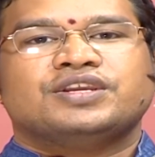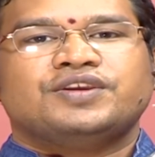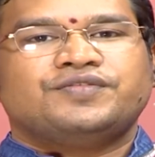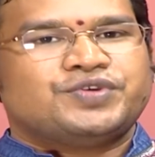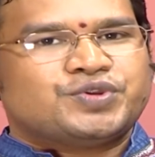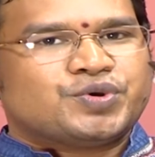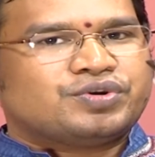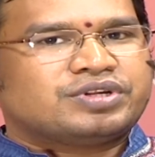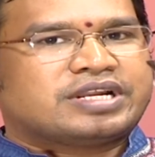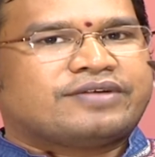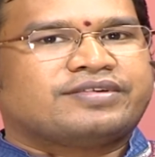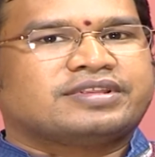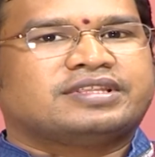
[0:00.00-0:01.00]
if you don't
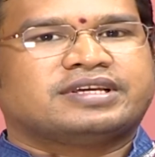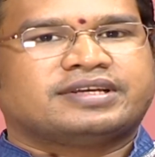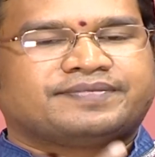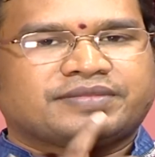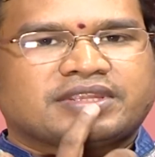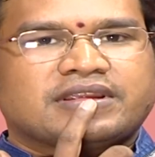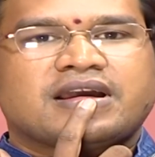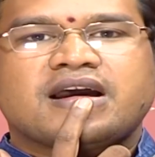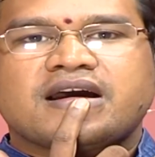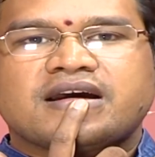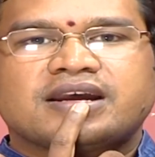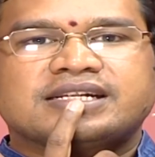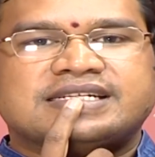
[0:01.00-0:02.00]
cover the
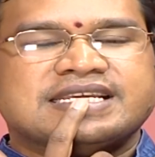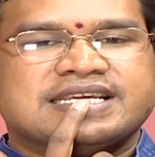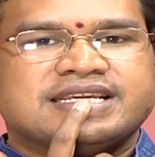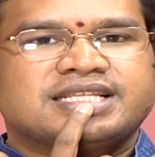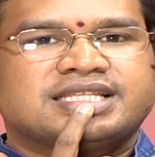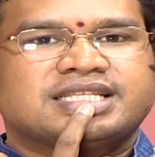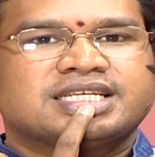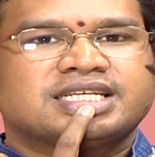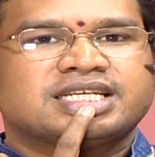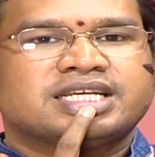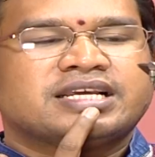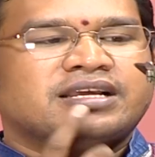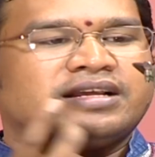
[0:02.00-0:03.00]
teeth
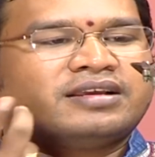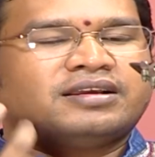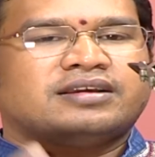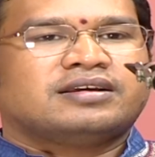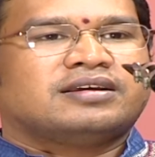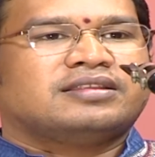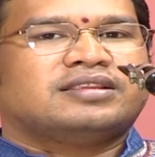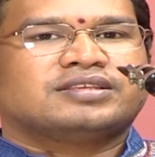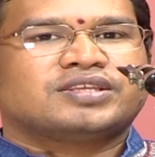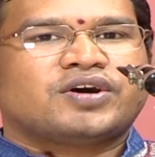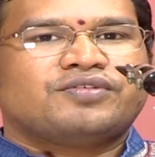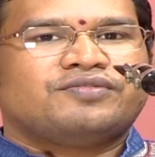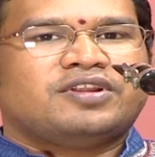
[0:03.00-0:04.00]
the
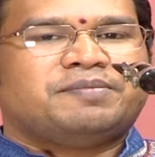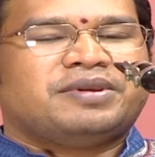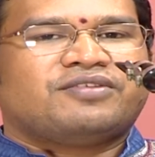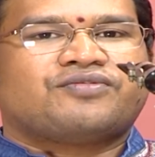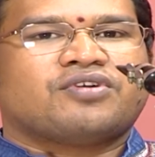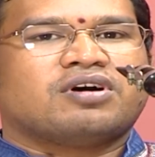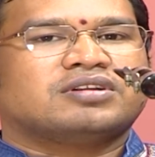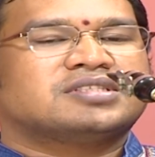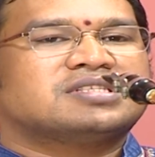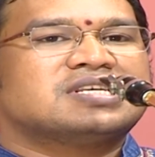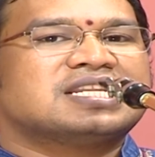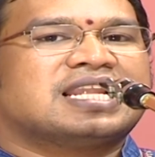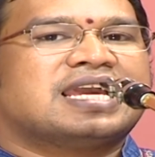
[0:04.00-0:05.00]
sound will be false
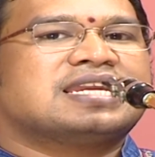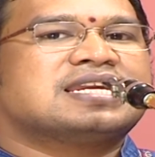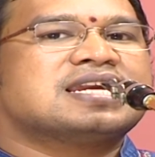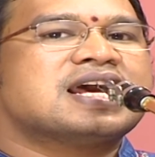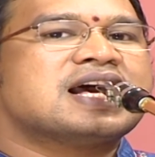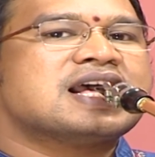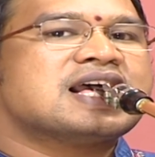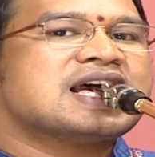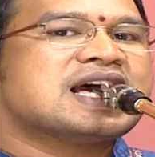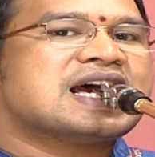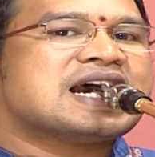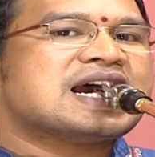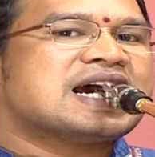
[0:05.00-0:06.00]
like
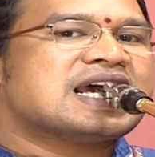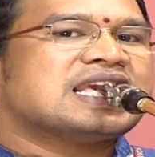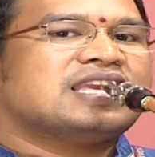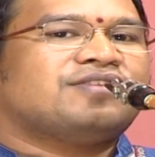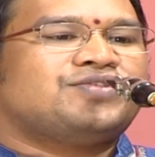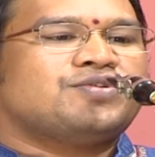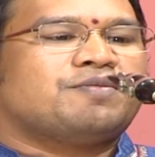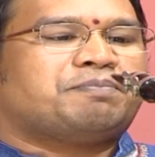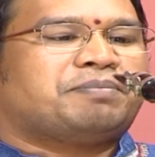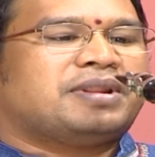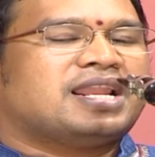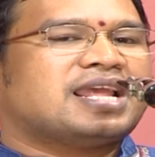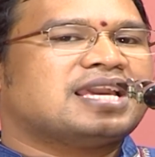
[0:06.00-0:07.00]
if you
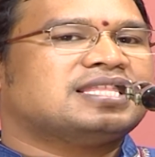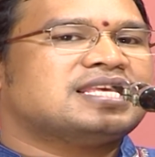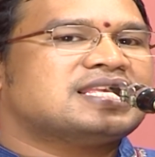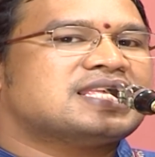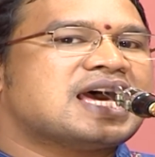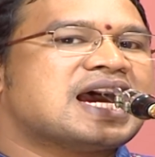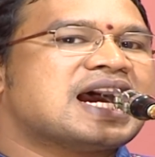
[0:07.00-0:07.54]
play like this